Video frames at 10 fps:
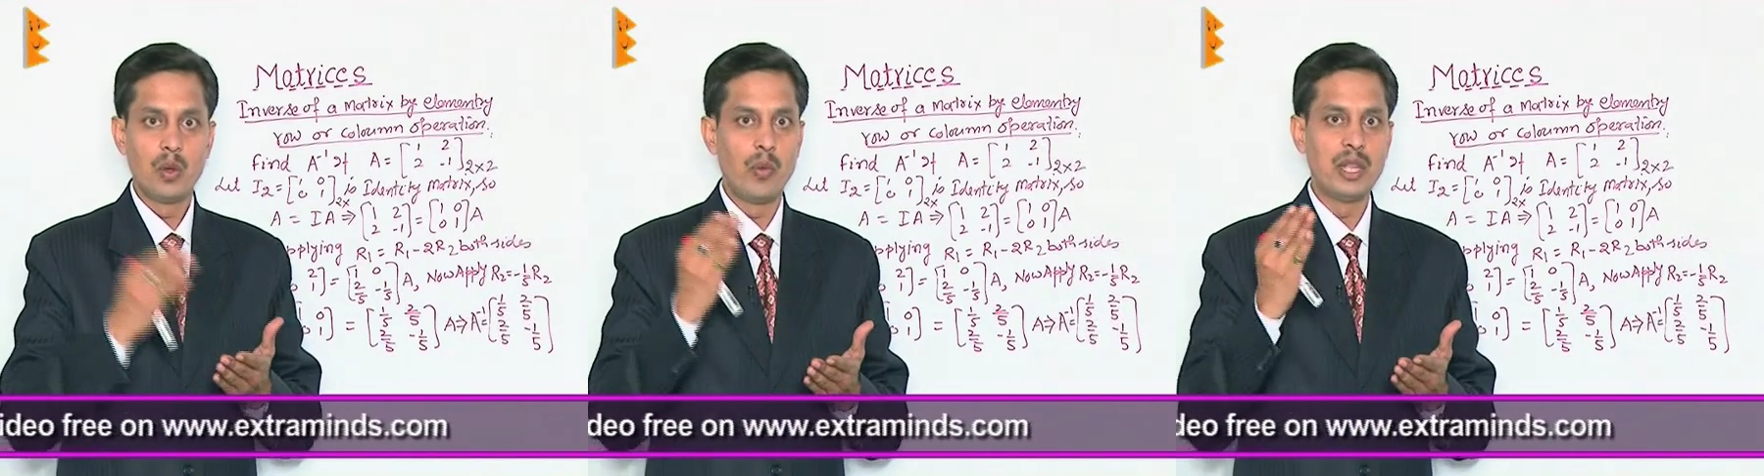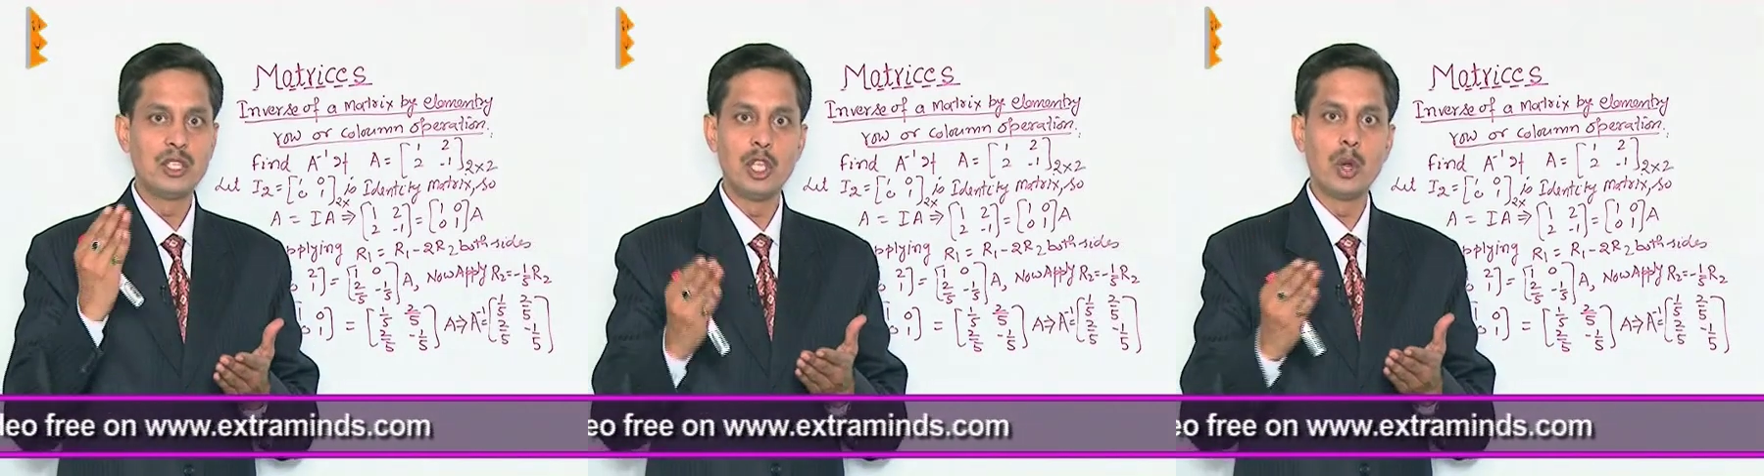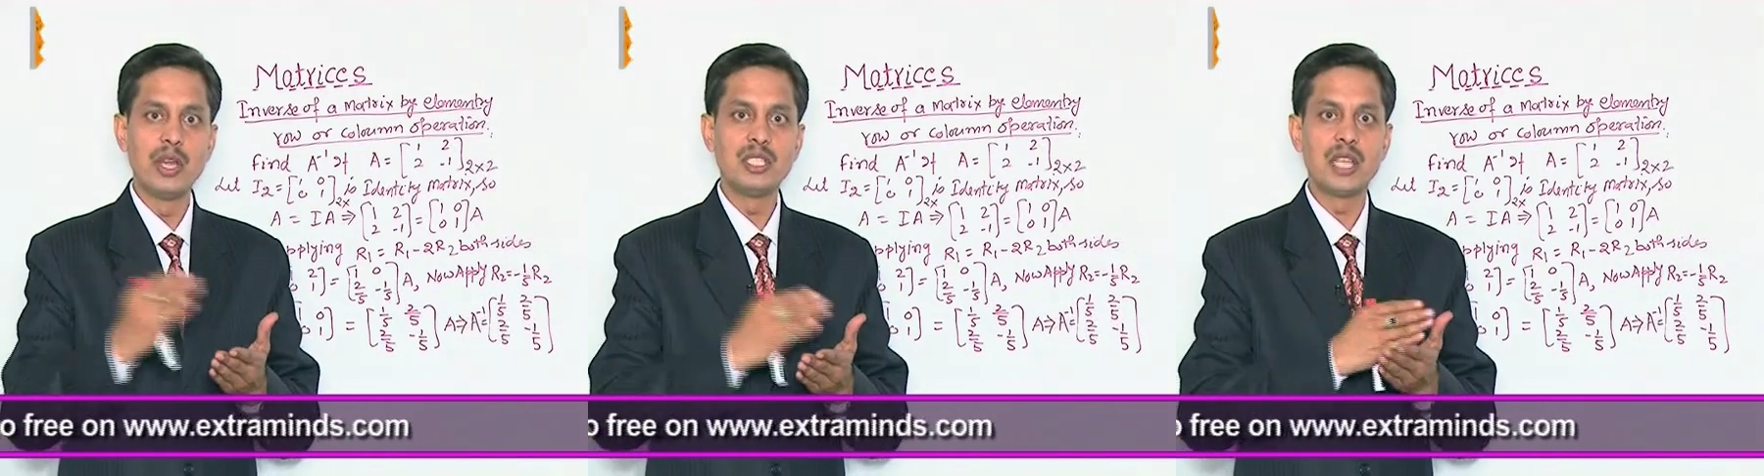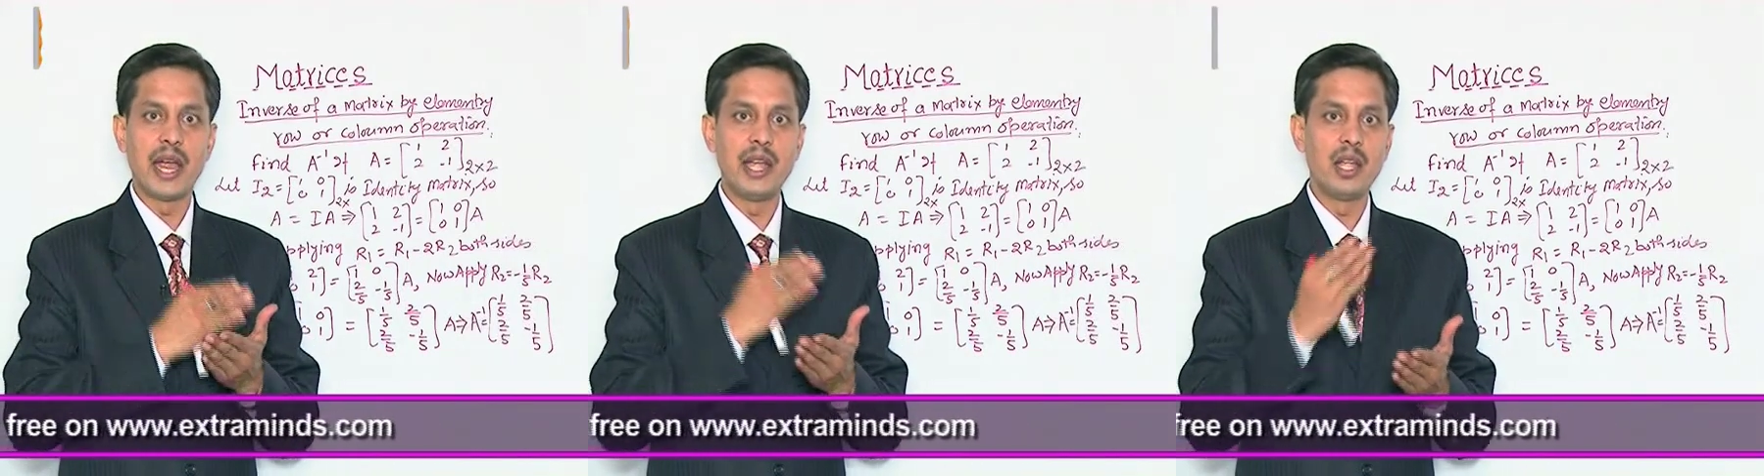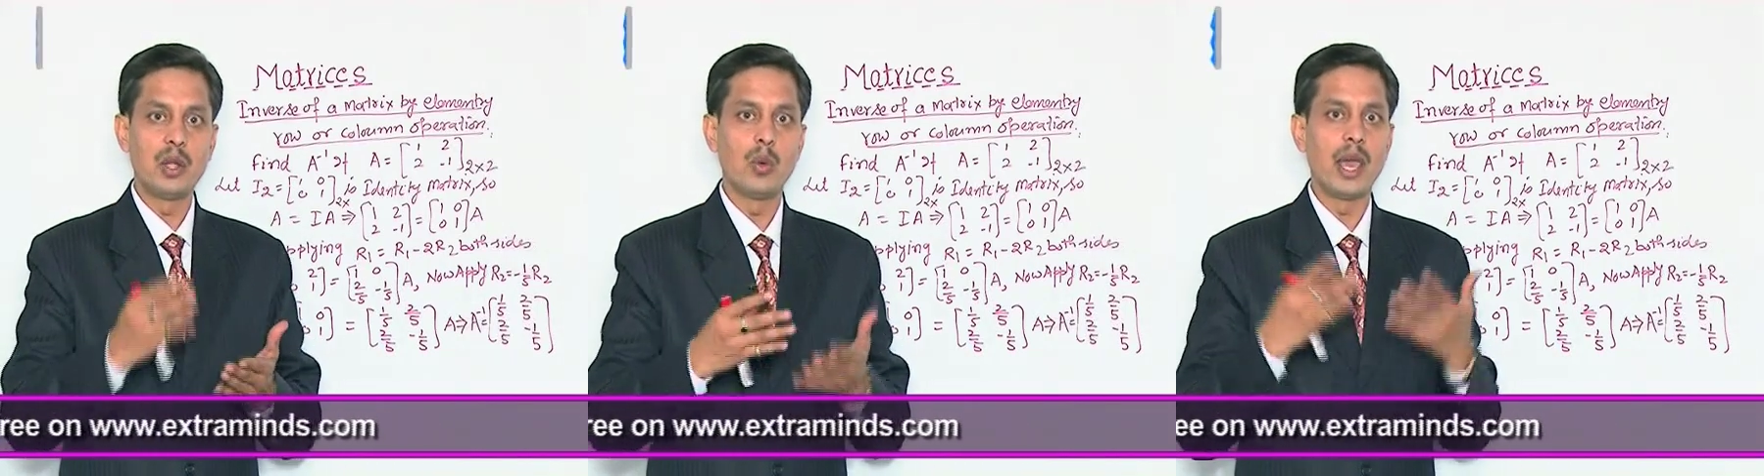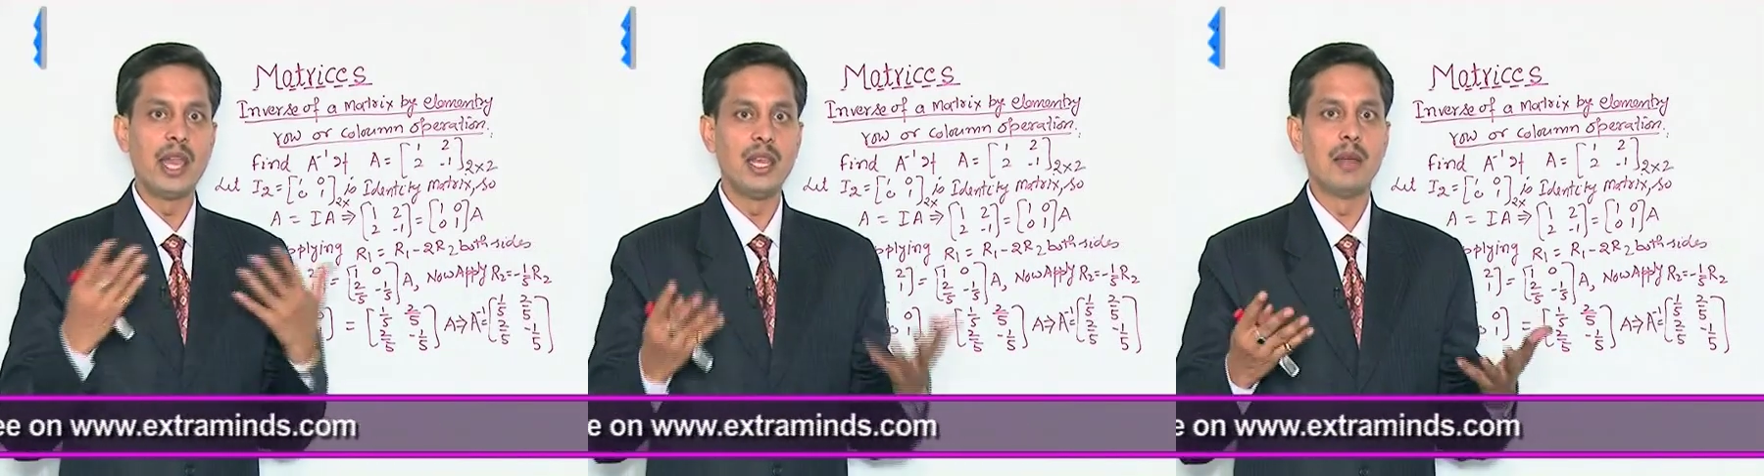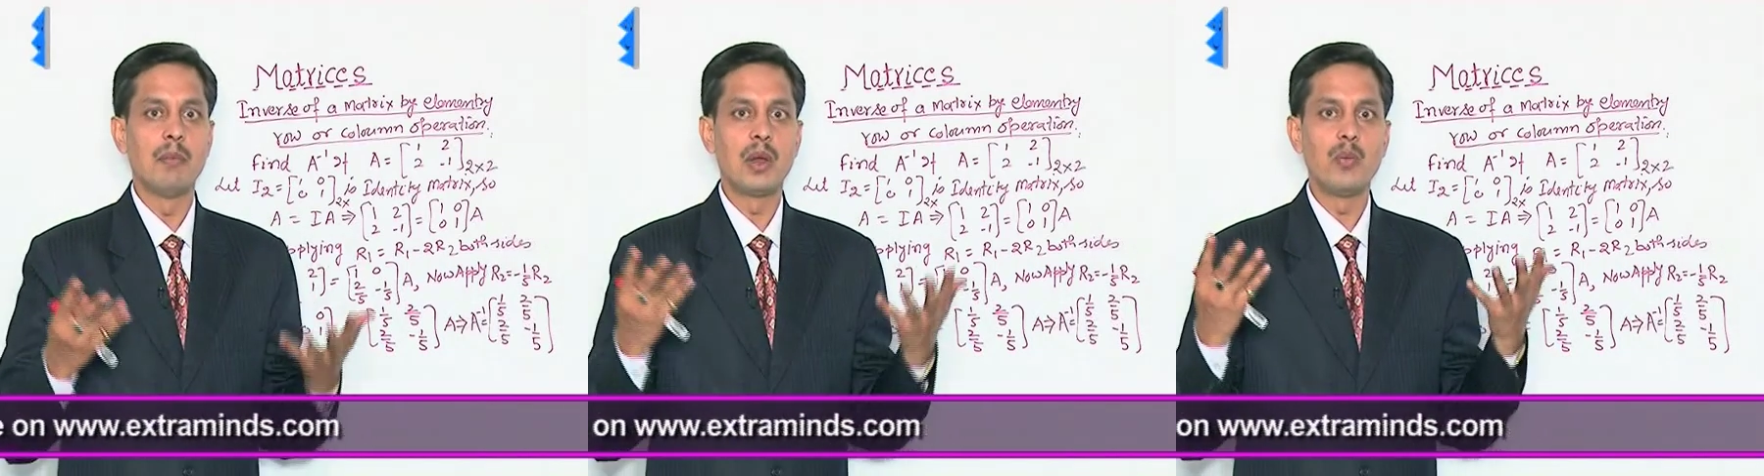when 0 is added to any
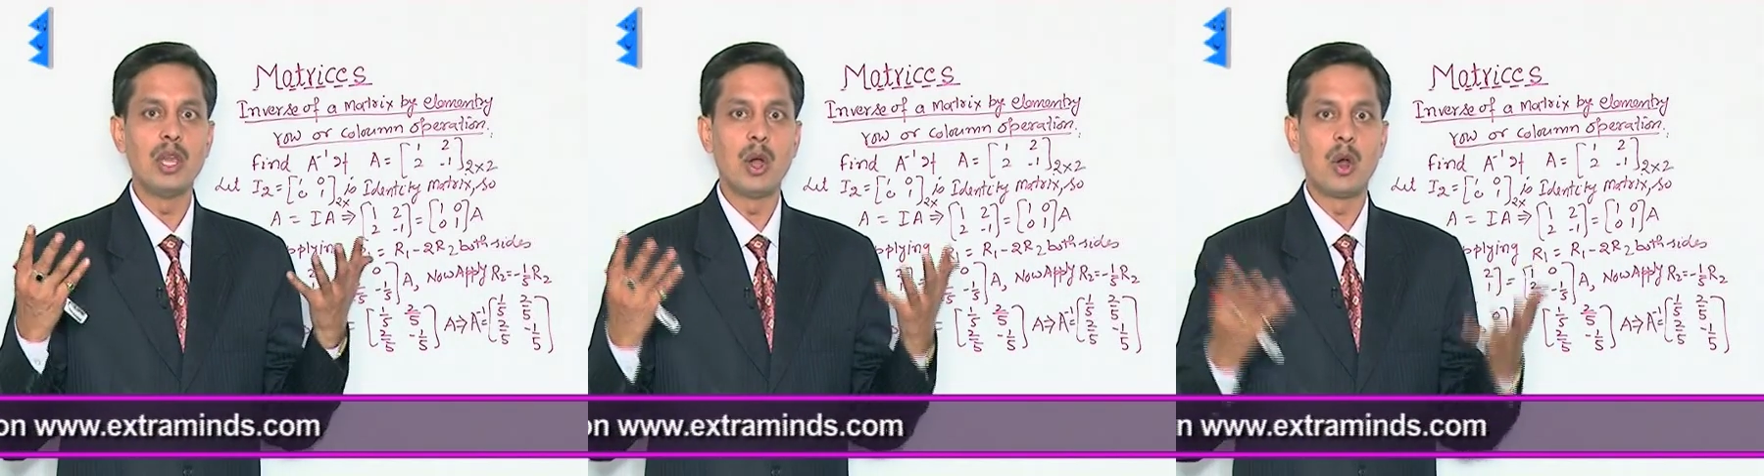number we